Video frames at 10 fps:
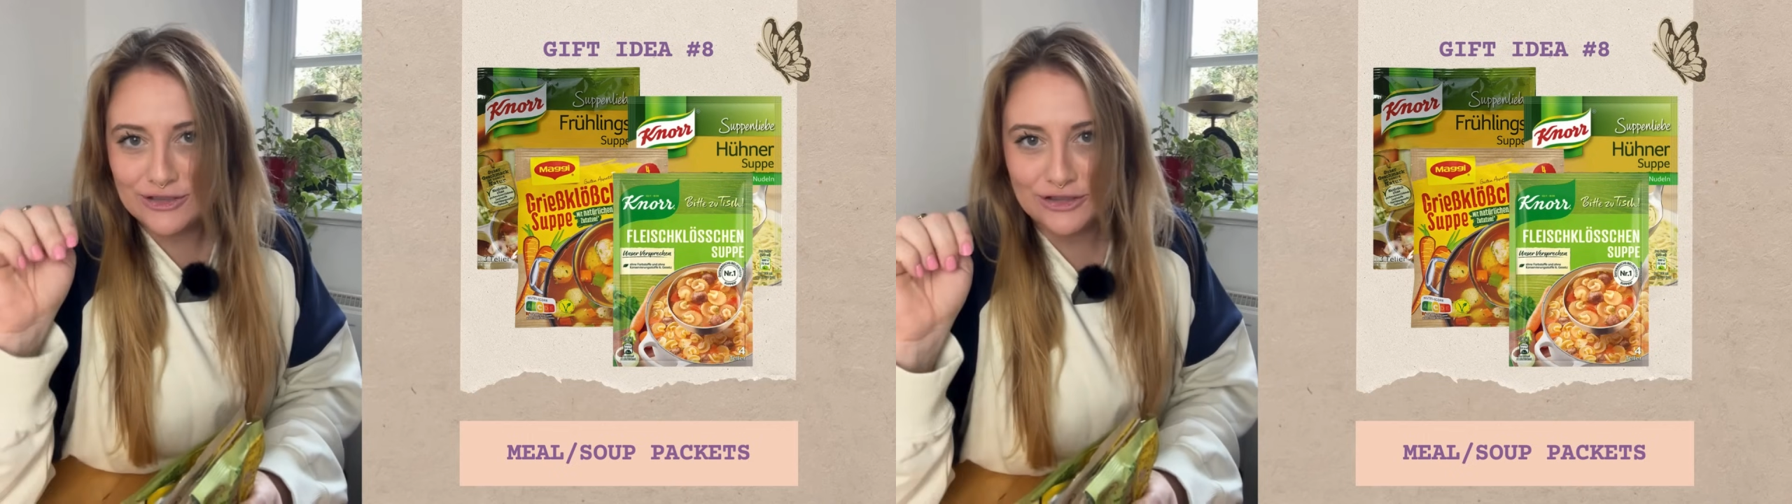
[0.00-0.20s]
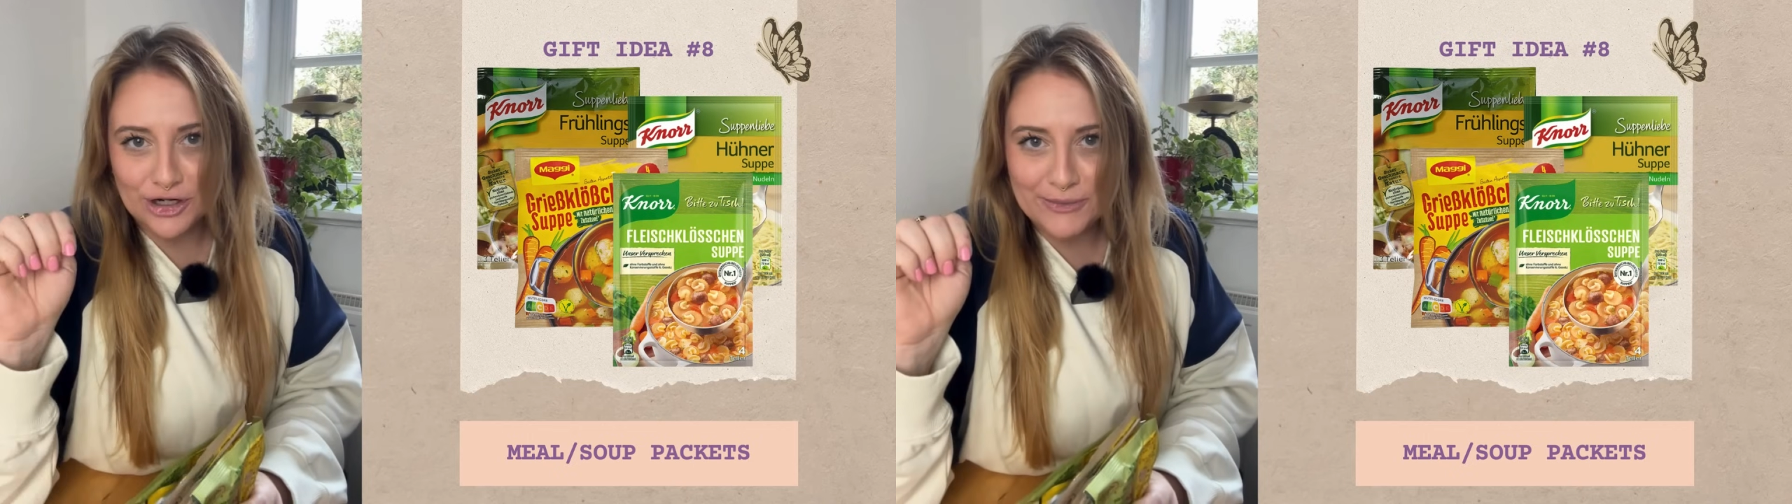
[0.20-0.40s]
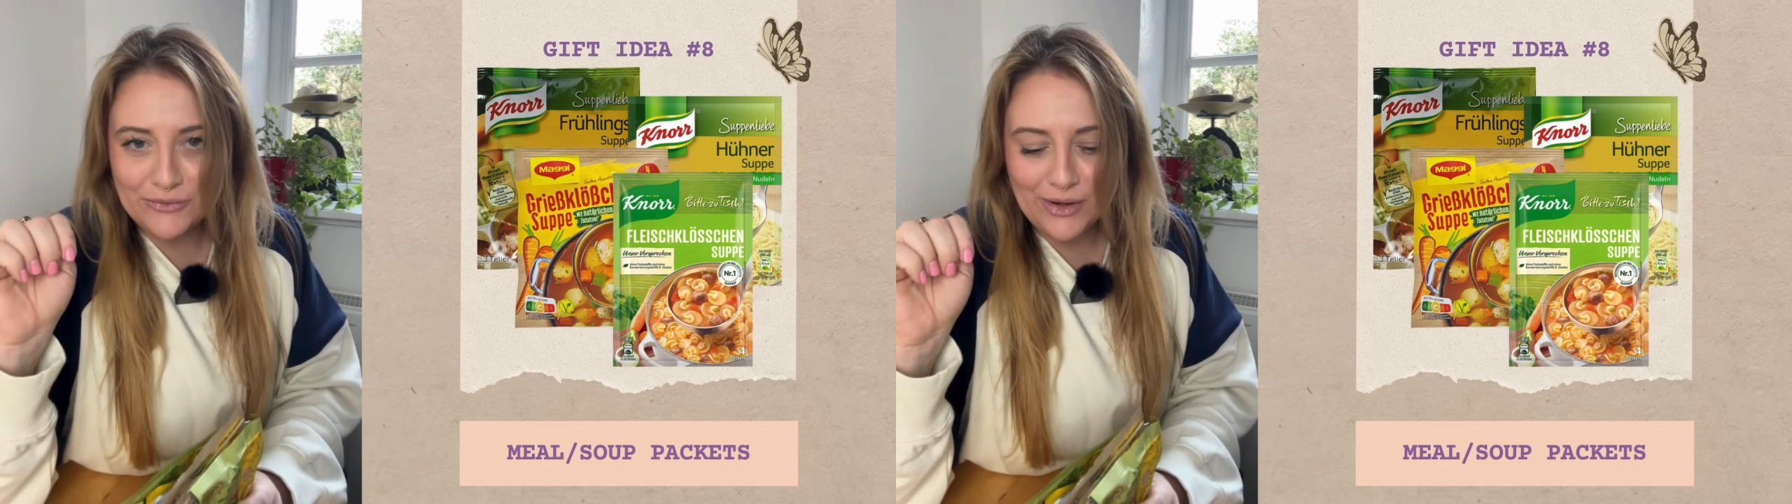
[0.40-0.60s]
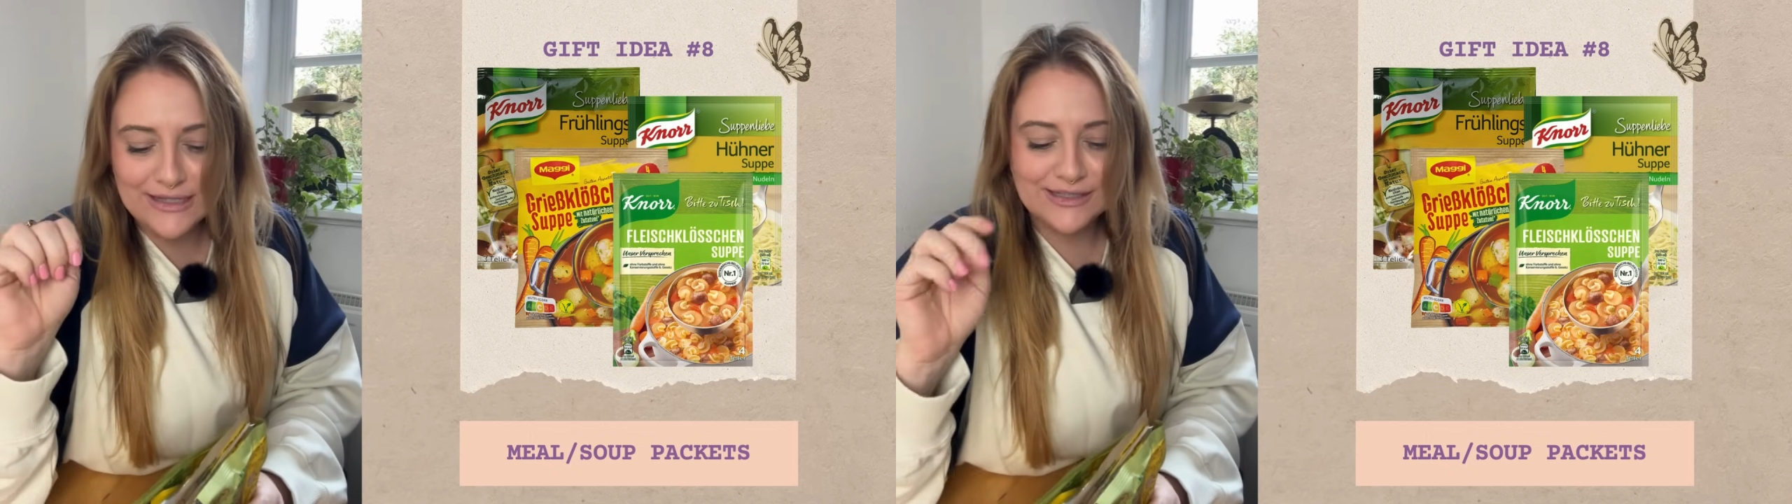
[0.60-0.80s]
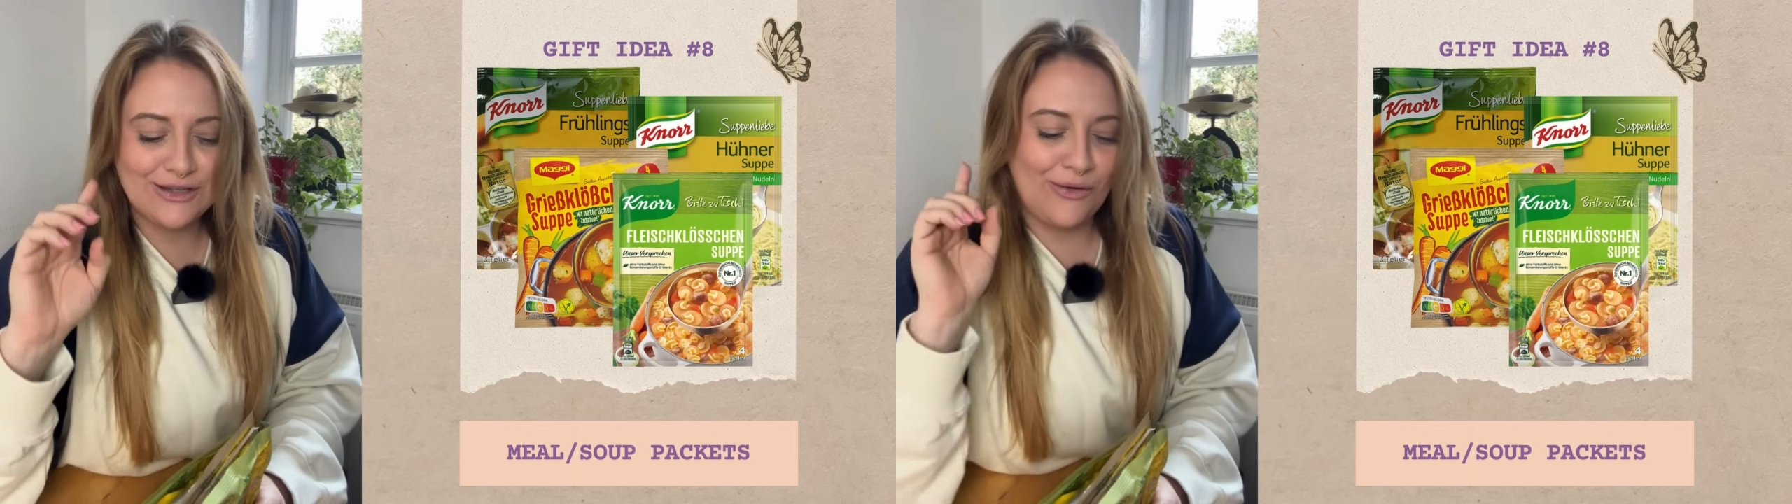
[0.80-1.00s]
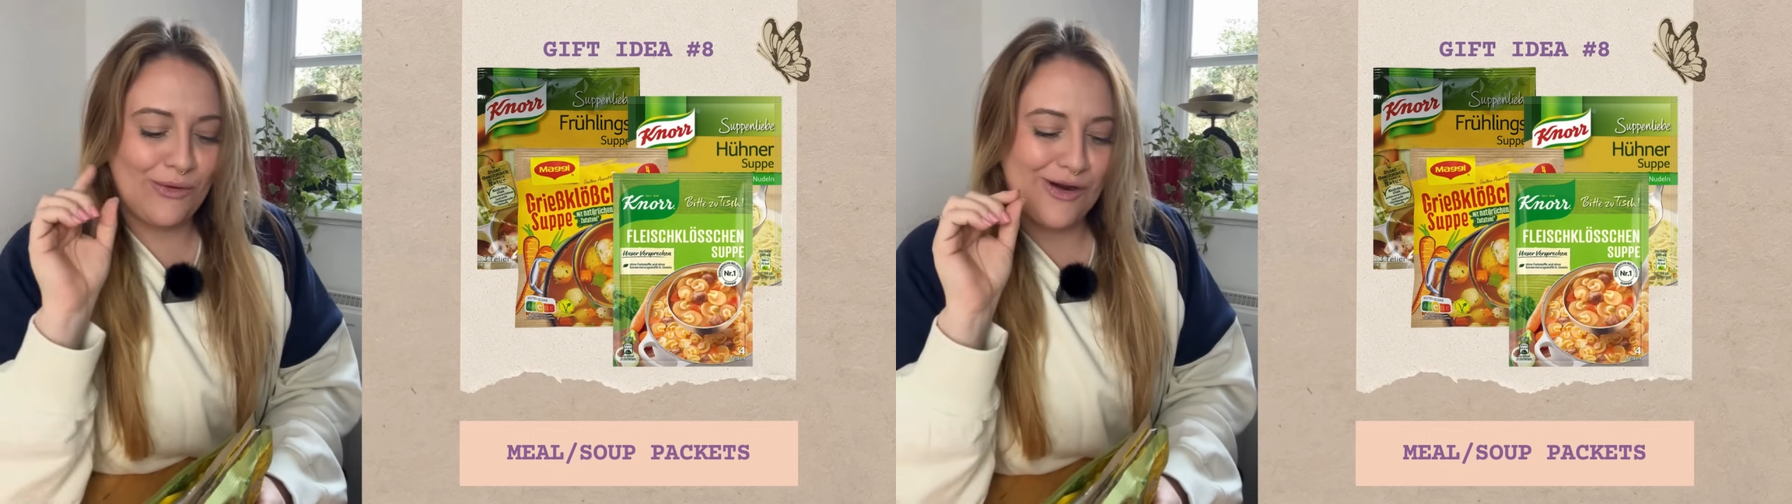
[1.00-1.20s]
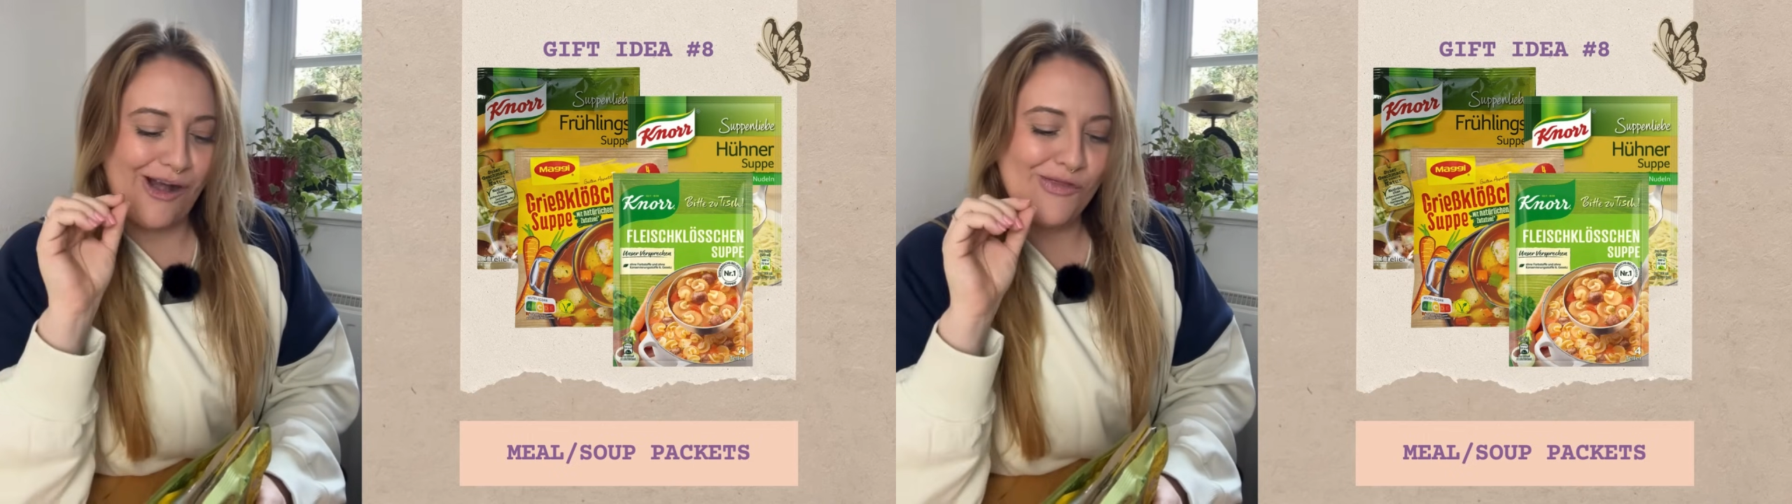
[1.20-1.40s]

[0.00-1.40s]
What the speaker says: German ones or